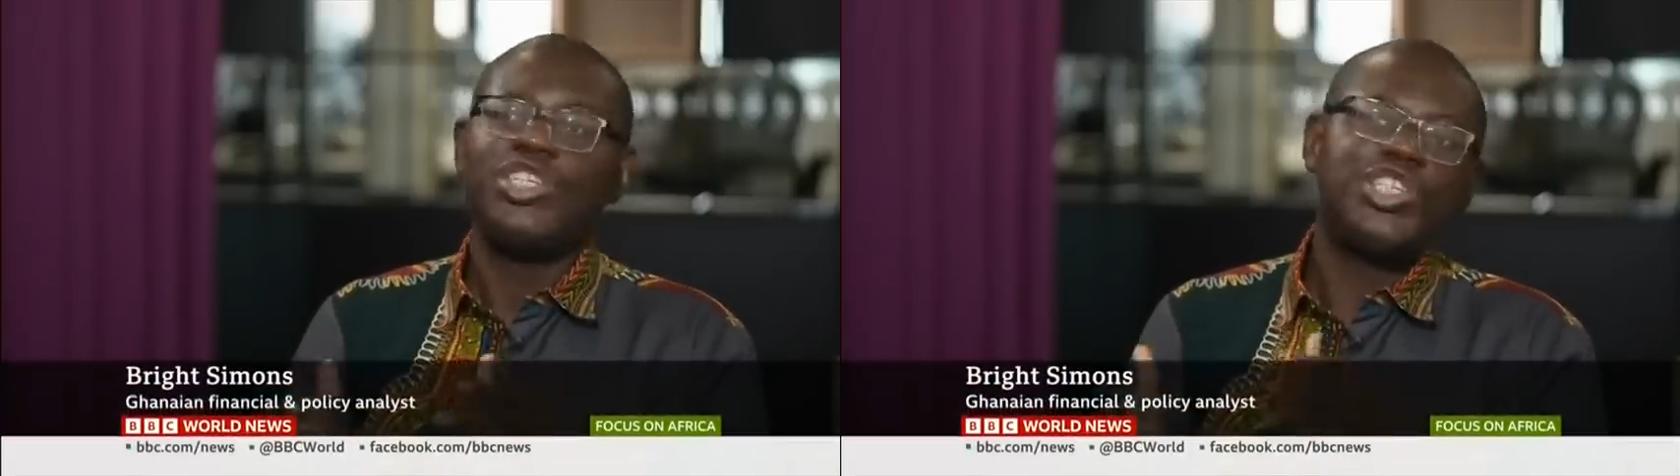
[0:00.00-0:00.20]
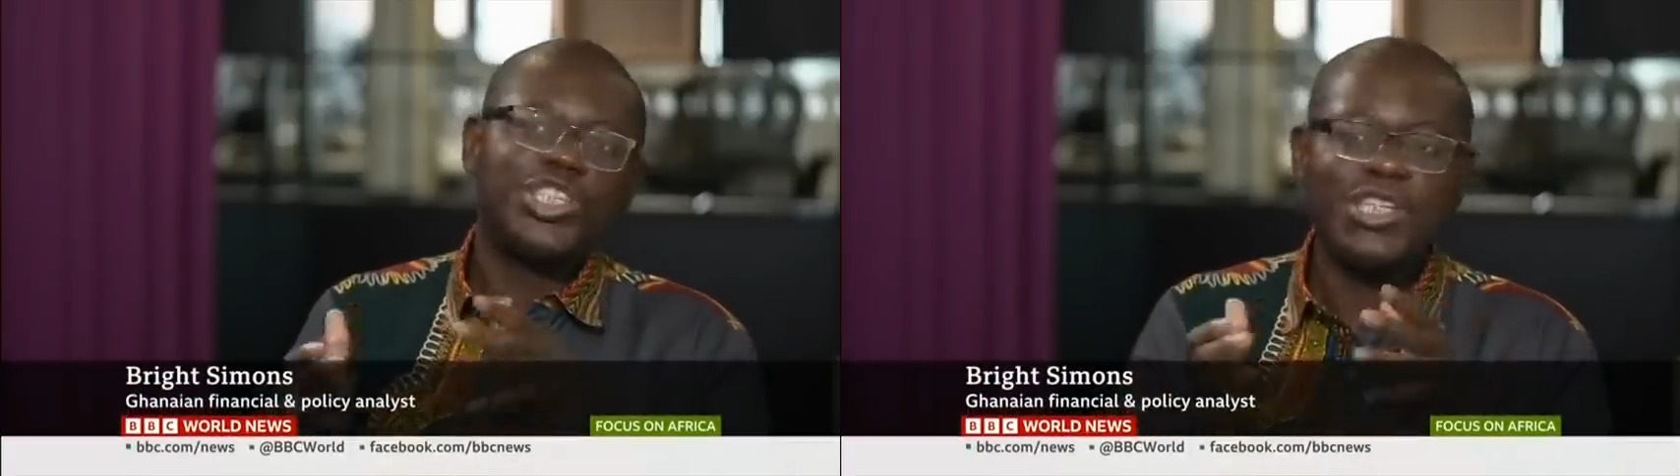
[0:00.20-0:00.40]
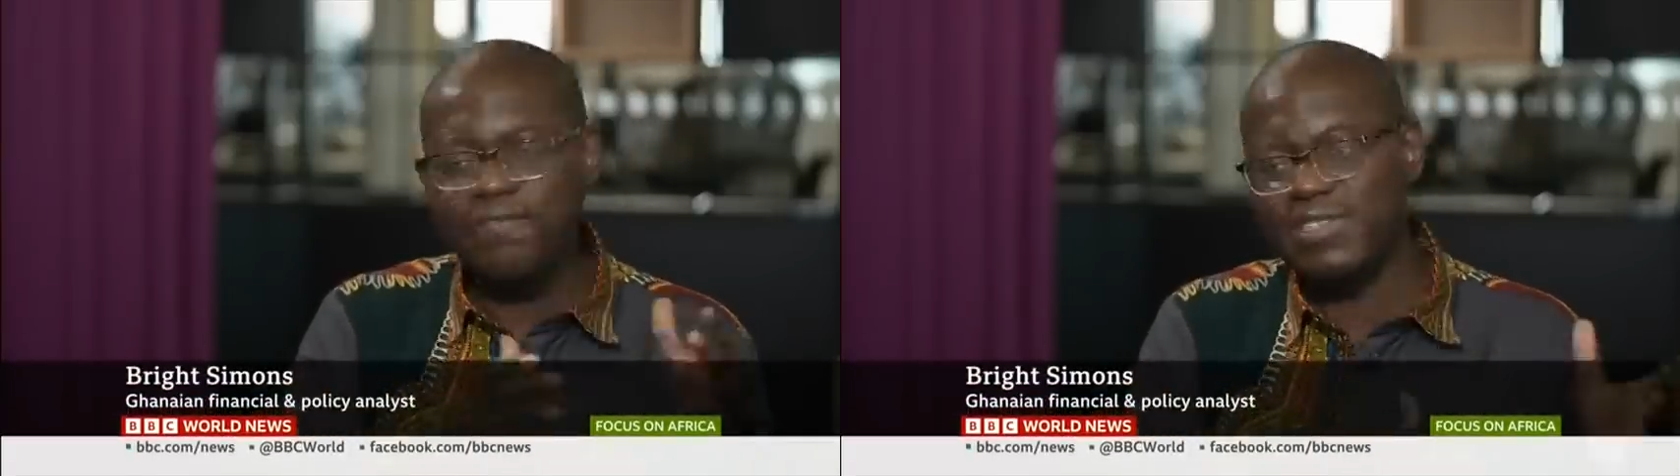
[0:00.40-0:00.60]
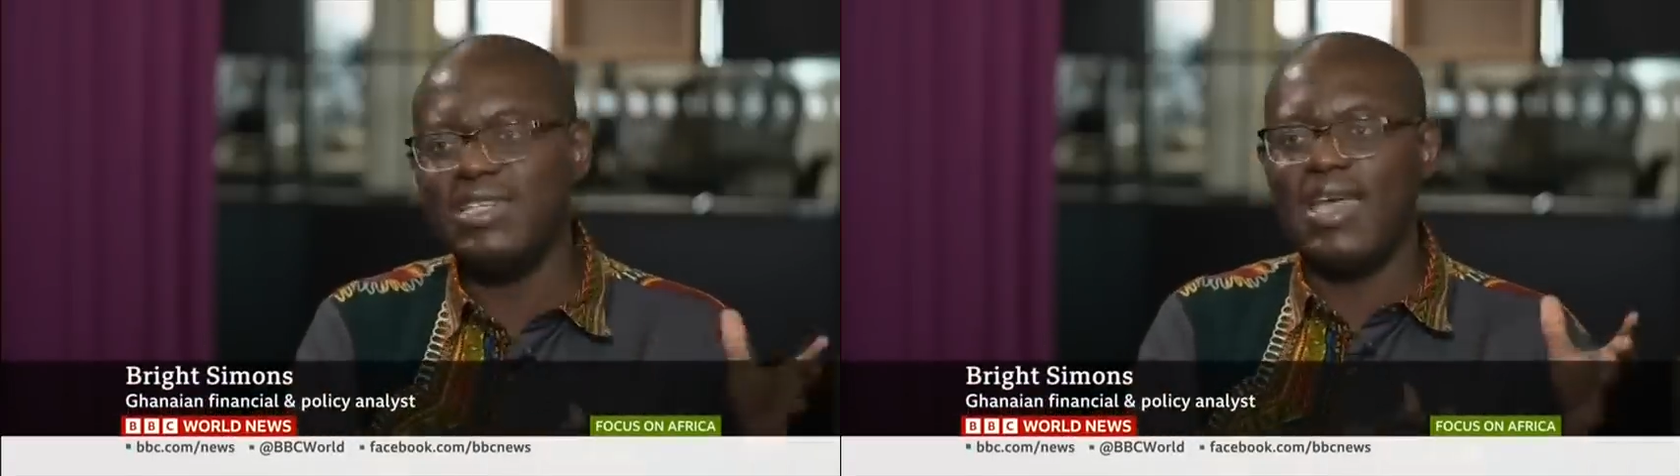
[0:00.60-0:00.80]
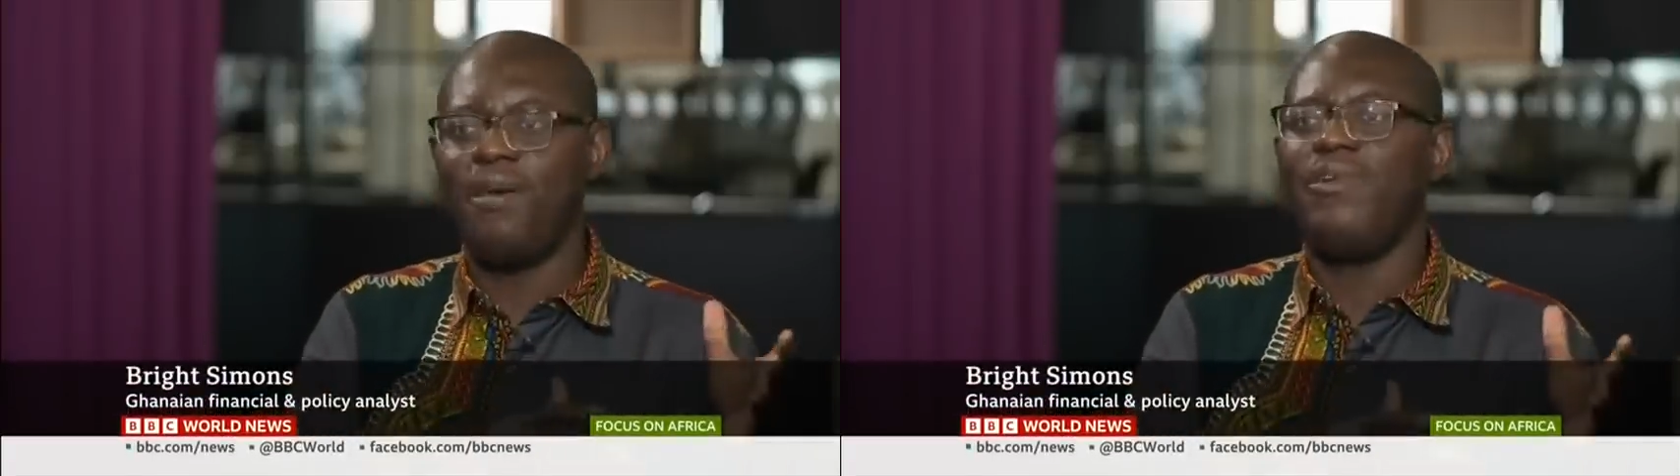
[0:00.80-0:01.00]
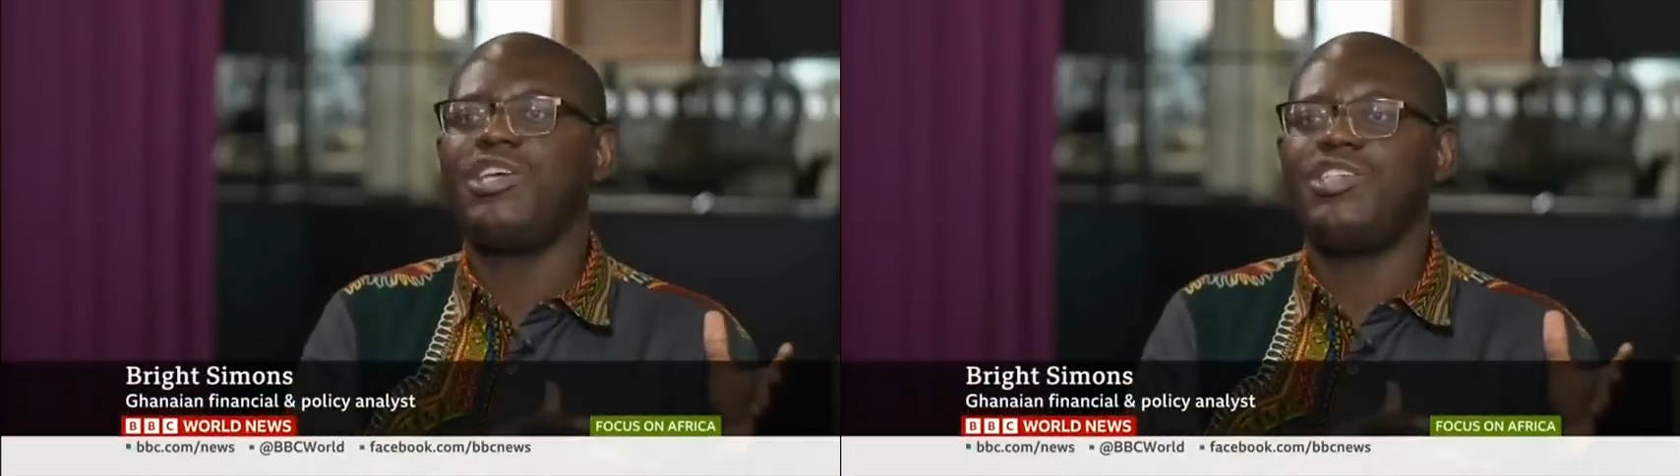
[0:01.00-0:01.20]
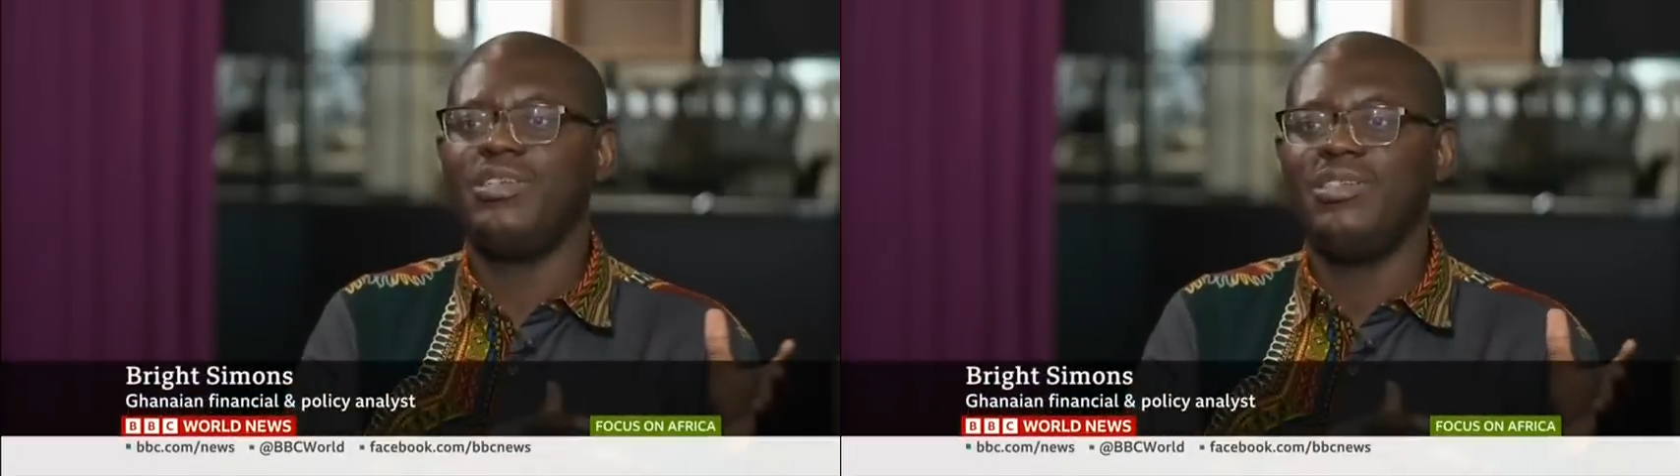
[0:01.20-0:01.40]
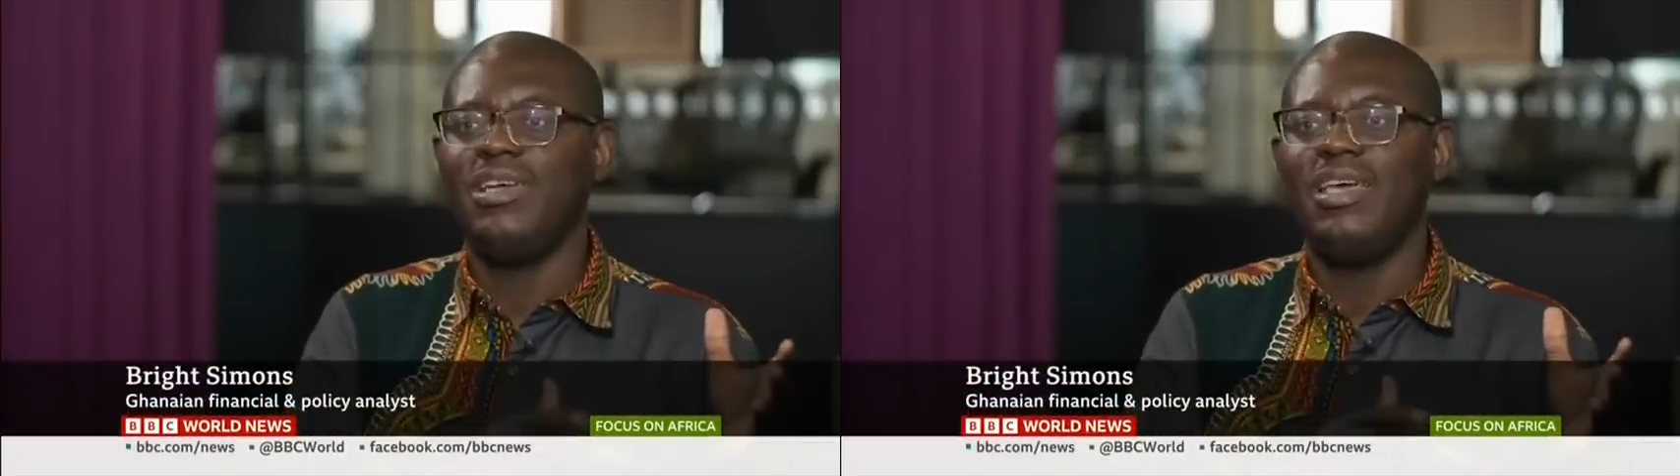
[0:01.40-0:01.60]
shift in
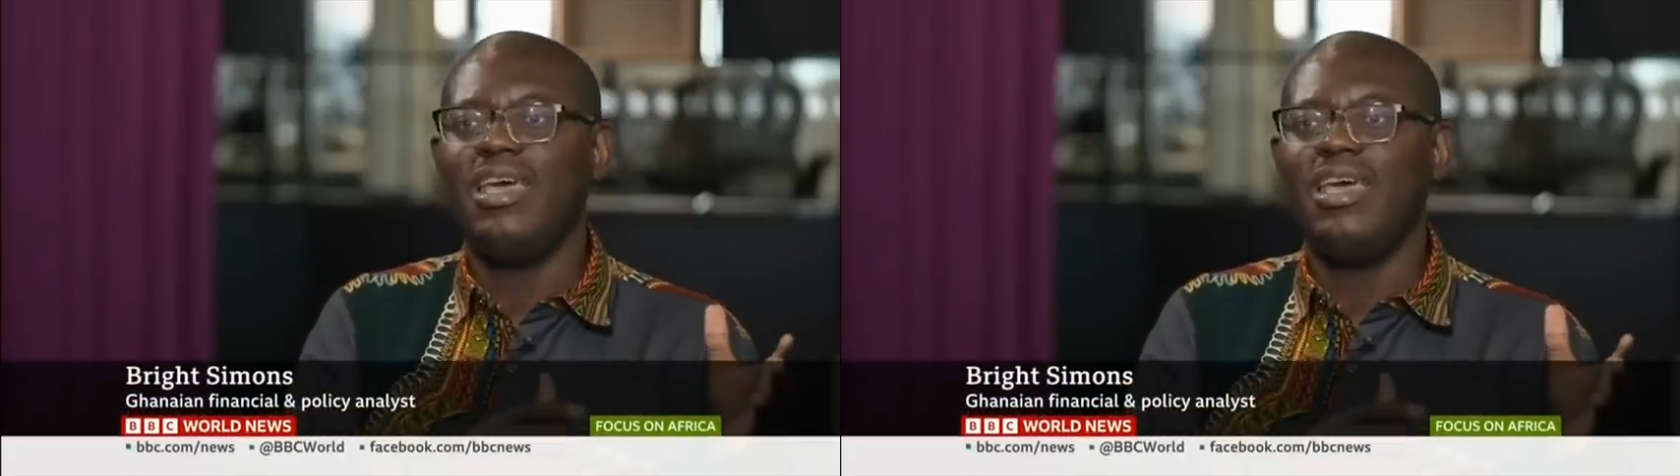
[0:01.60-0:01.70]
direction,